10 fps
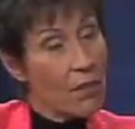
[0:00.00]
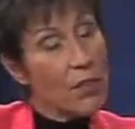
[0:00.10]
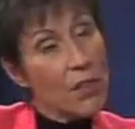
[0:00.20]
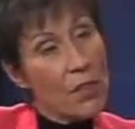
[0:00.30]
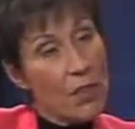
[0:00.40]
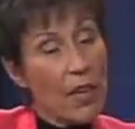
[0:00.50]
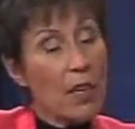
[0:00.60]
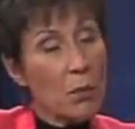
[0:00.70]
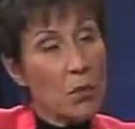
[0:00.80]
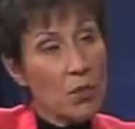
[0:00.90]
The
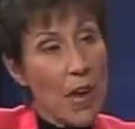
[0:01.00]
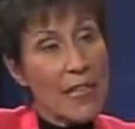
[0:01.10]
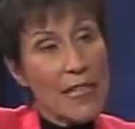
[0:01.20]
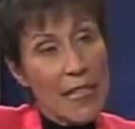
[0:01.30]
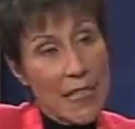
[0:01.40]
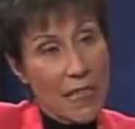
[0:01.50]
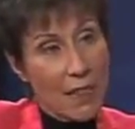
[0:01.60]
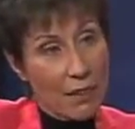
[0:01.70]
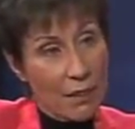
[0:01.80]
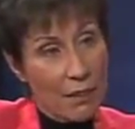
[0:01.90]
synthetic
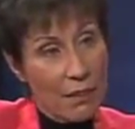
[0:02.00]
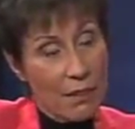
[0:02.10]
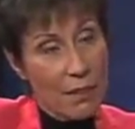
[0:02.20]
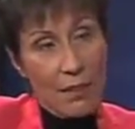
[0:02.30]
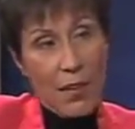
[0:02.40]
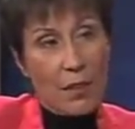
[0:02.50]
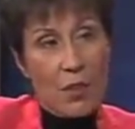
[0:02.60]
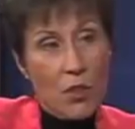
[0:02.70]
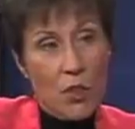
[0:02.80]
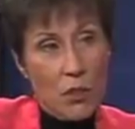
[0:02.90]
progestin
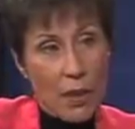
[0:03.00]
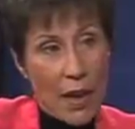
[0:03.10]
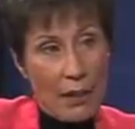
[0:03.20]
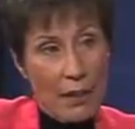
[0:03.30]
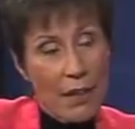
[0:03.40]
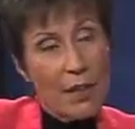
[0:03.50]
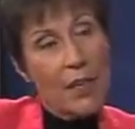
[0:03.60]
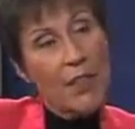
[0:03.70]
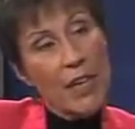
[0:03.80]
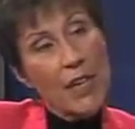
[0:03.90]
doesn't do that.
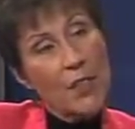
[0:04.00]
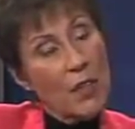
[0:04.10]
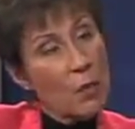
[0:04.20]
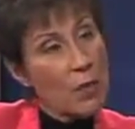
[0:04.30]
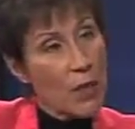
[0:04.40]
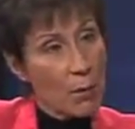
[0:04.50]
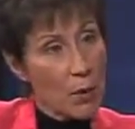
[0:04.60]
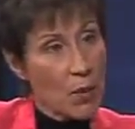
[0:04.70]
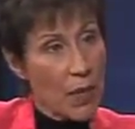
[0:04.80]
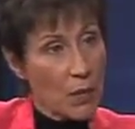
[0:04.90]
It stays on the
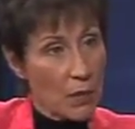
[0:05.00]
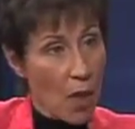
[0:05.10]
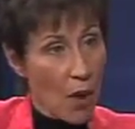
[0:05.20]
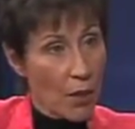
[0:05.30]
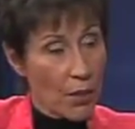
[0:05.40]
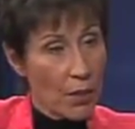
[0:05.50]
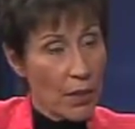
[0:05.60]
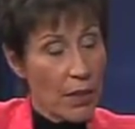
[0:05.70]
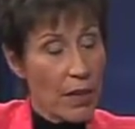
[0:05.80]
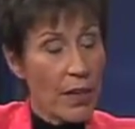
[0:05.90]
receptor sites longer.
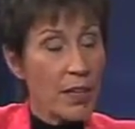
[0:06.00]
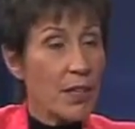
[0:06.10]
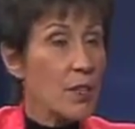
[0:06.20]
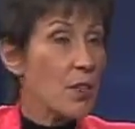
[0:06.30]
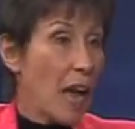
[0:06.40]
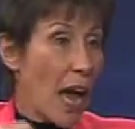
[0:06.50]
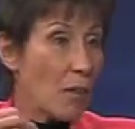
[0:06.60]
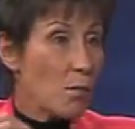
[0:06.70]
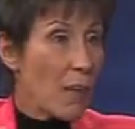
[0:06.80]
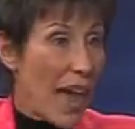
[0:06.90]
It does
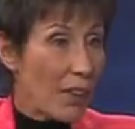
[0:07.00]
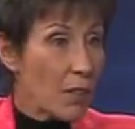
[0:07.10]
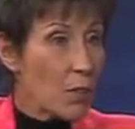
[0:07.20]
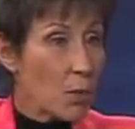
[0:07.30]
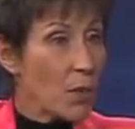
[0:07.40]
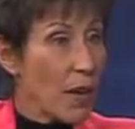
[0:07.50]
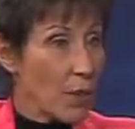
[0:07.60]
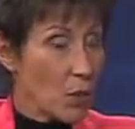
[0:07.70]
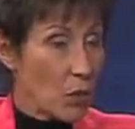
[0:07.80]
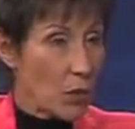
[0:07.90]
not balance with
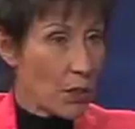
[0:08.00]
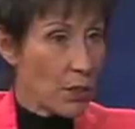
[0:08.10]
estrogen.